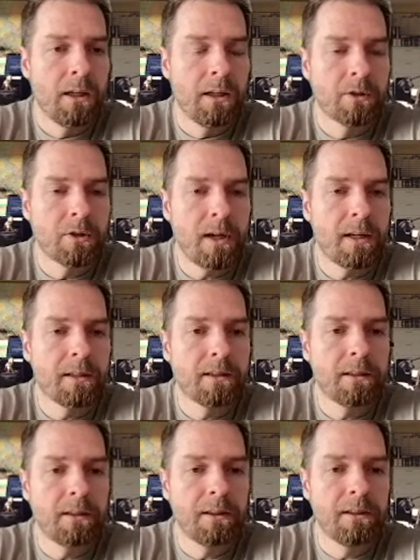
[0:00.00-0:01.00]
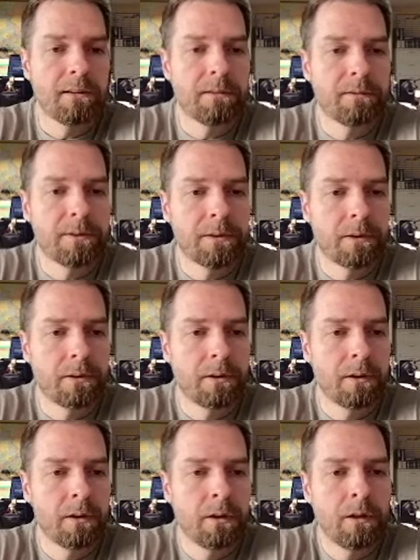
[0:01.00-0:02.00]
try to live
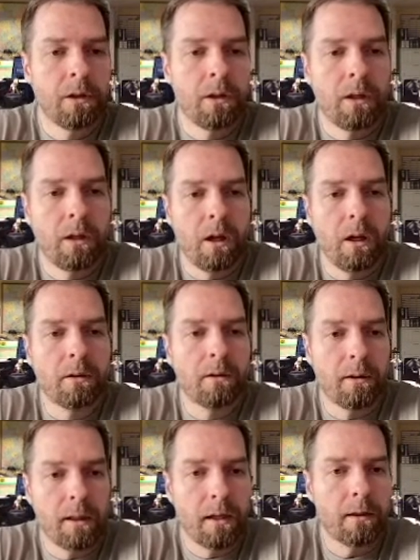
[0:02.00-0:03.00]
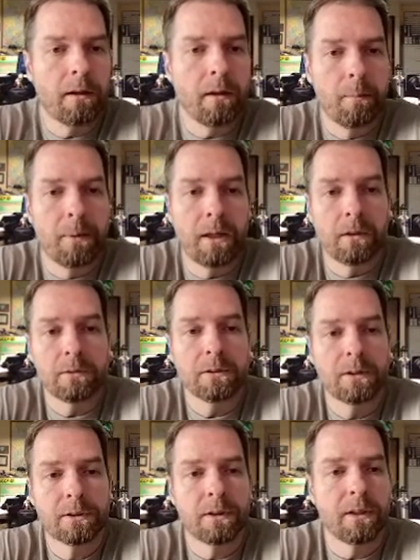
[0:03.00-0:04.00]
under that amount
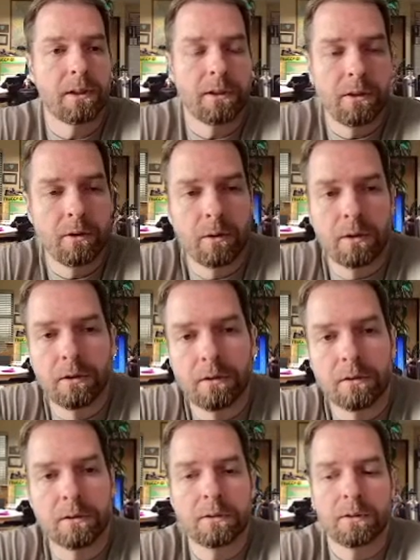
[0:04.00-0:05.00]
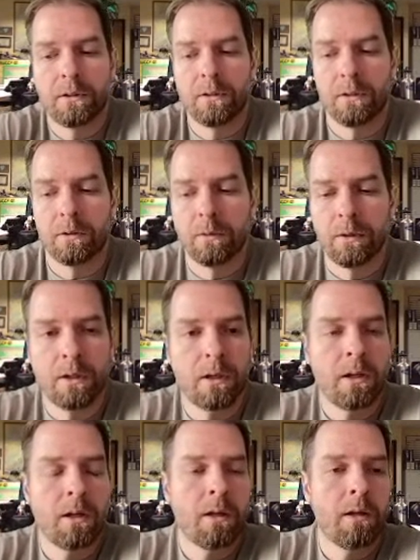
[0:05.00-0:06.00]
so that you can, you know,
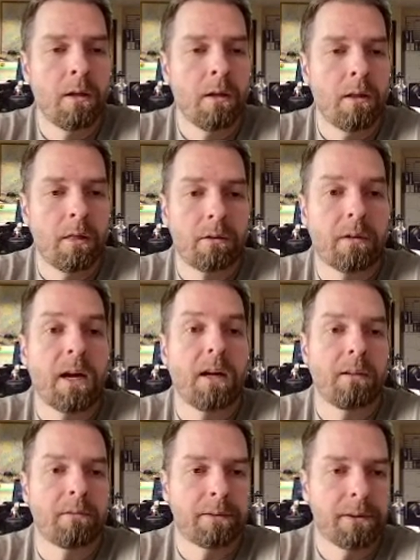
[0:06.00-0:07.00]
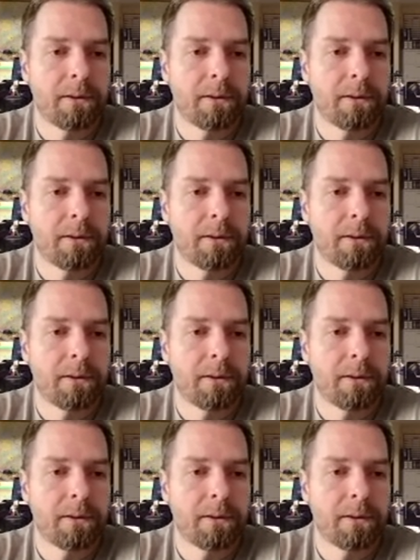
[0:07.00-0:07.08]
thrive.